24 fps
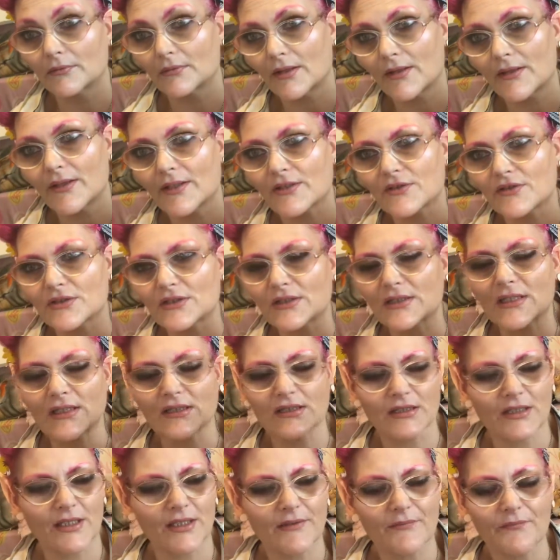I think she said
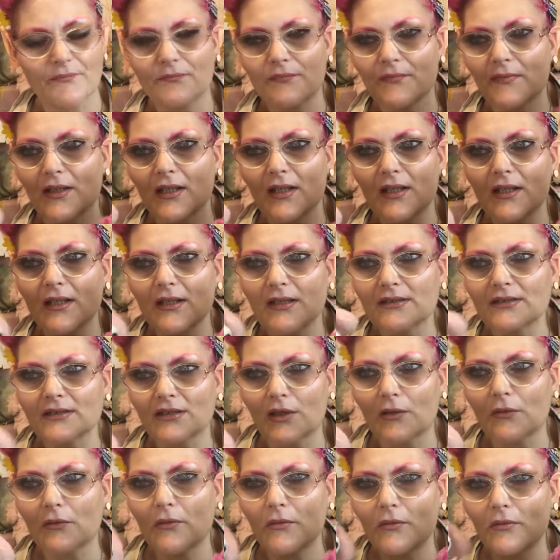yeah.
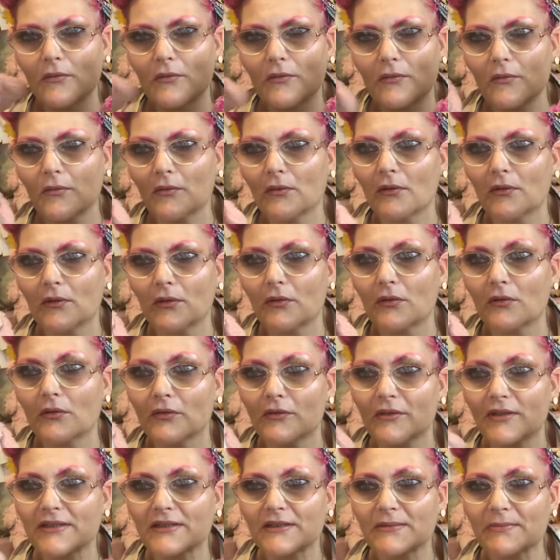So, all
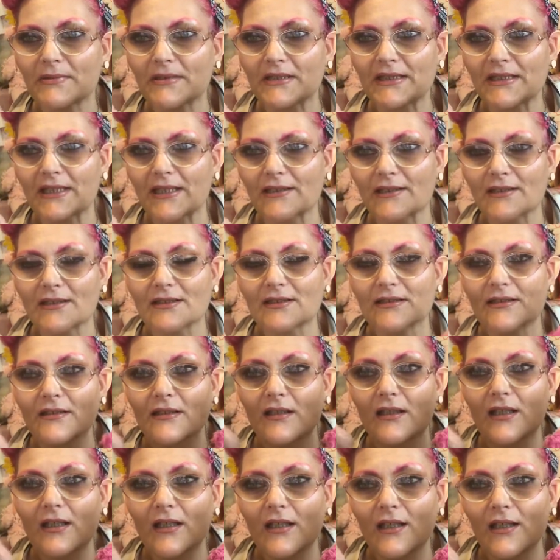there is to be said is,
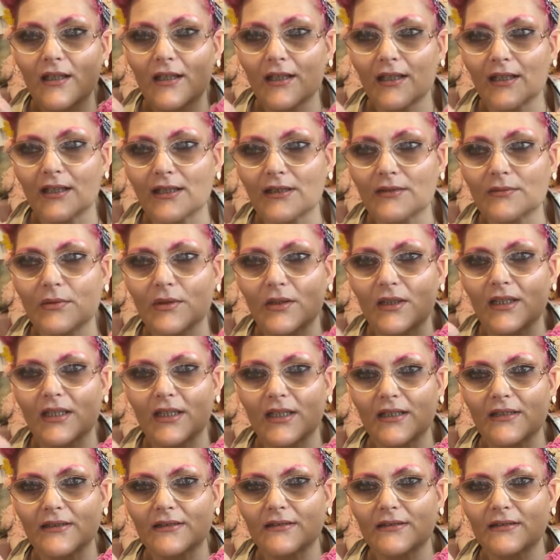it is what it
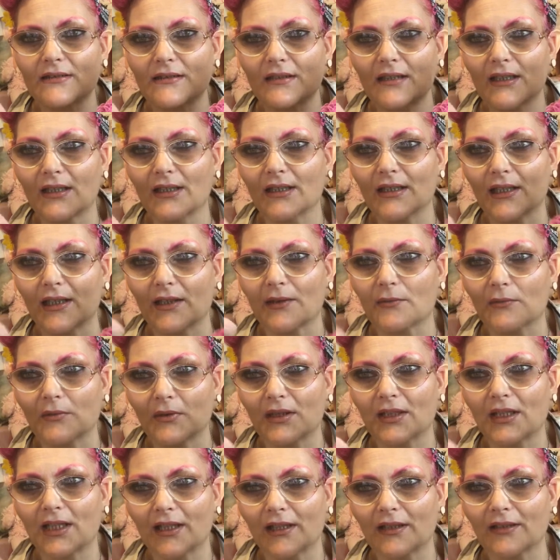is, and it ain't what
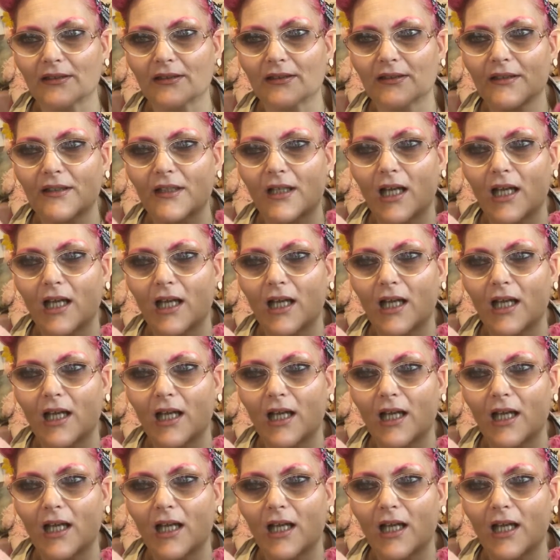it ain't.